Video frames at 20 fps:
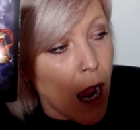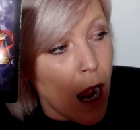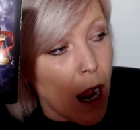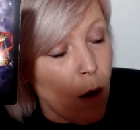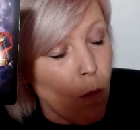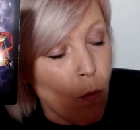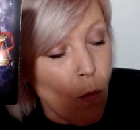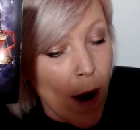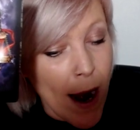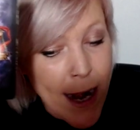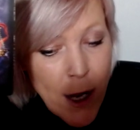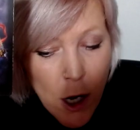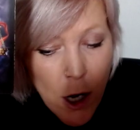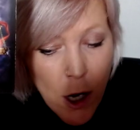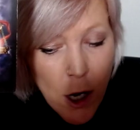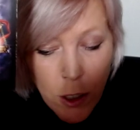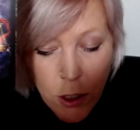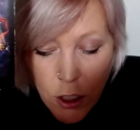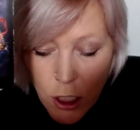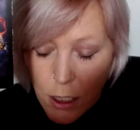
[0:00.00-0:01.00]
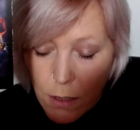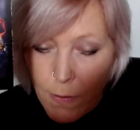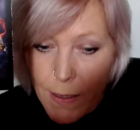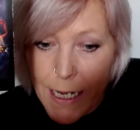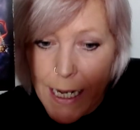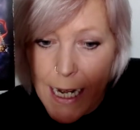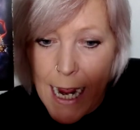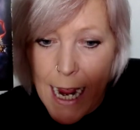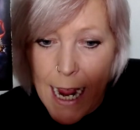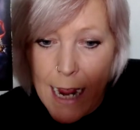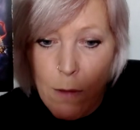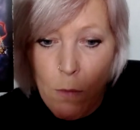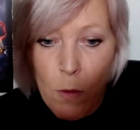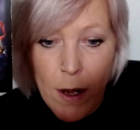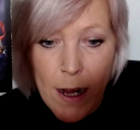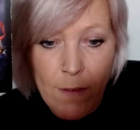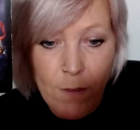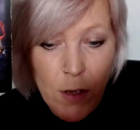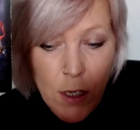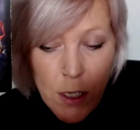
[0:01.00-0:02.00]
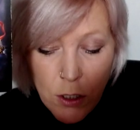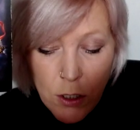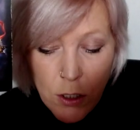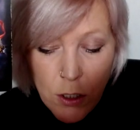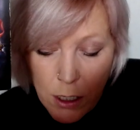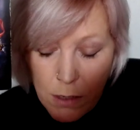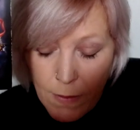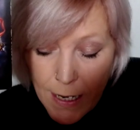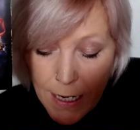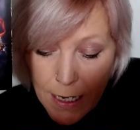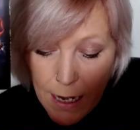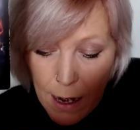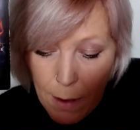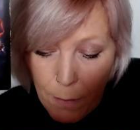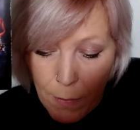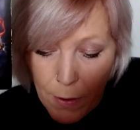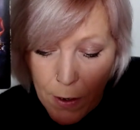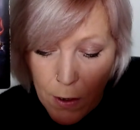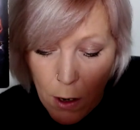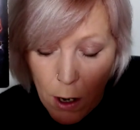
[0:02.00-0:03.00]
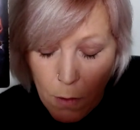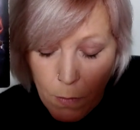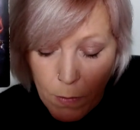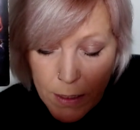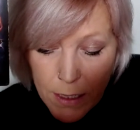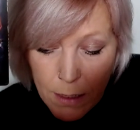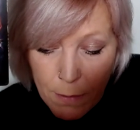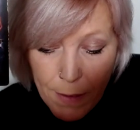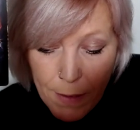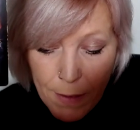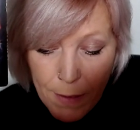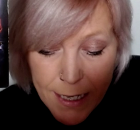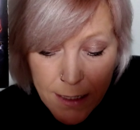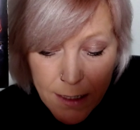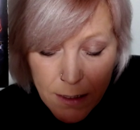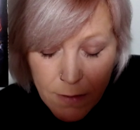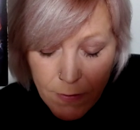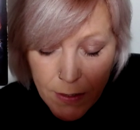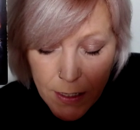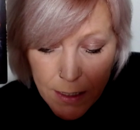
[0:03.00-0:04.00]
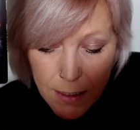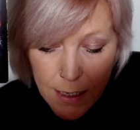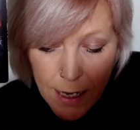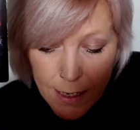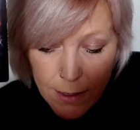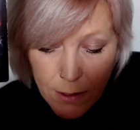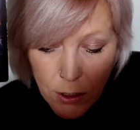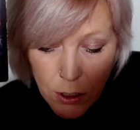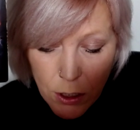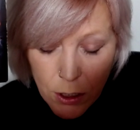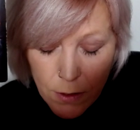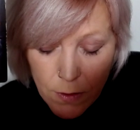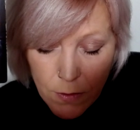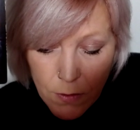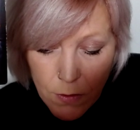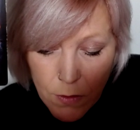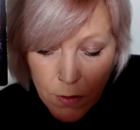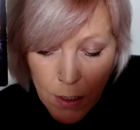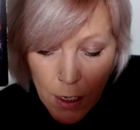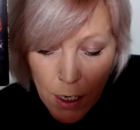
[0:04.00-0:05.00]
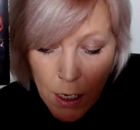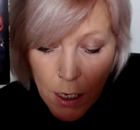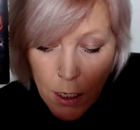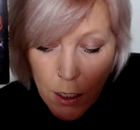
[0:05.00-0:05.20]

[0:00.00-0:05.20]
And when you're doing it, whatever you're doing, Capricorn, with the best of intentions,